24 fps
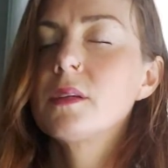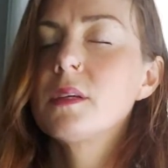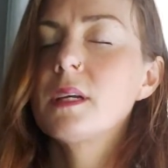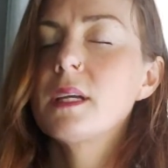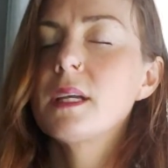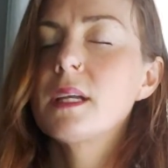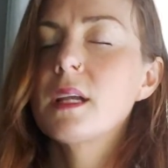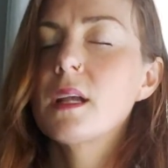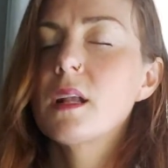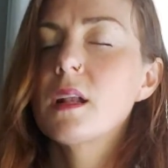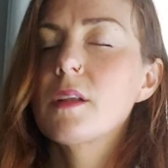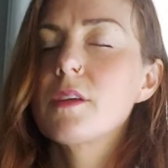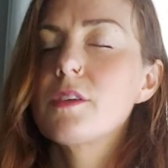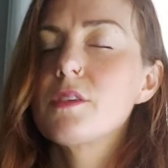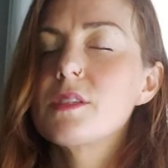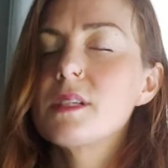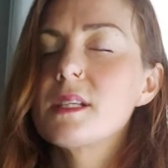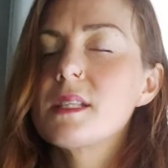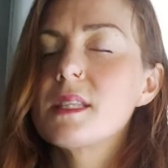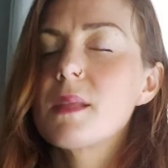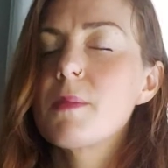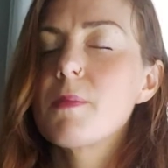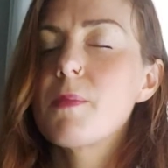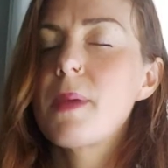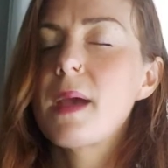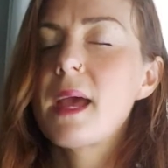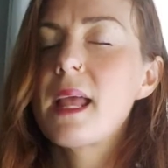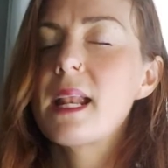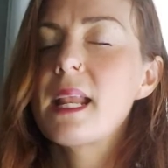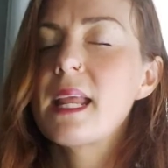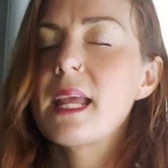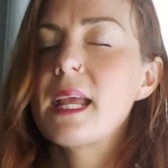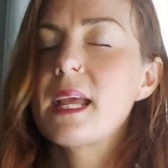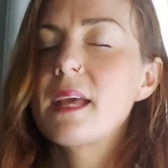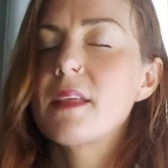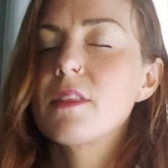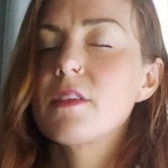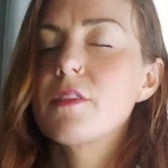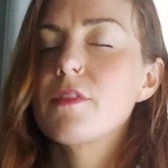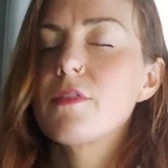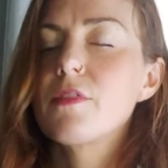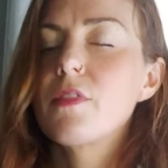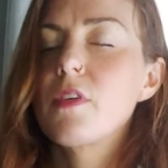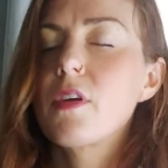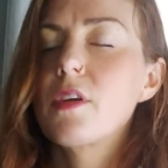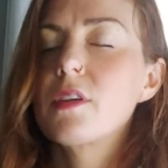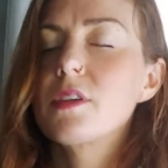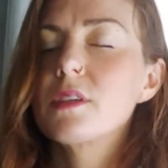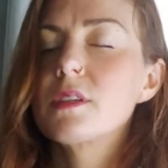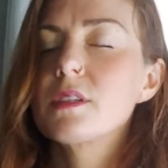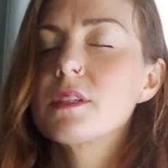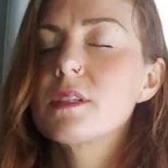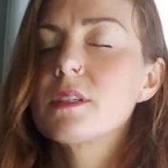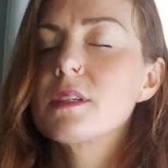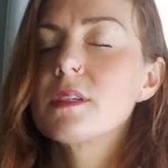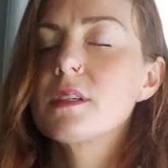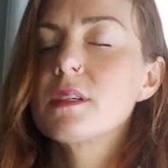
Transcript: including the belly at the front.